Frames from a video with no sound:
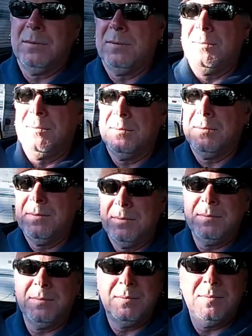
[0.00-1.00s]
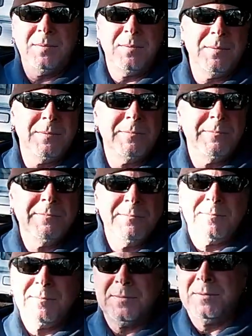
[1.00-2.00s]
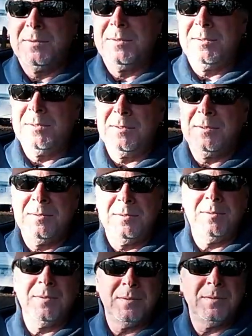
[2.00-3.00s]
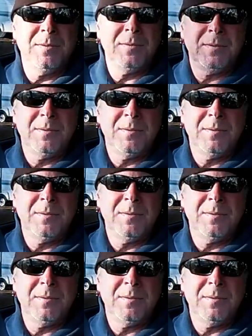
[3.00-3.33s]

This person isn't speaking.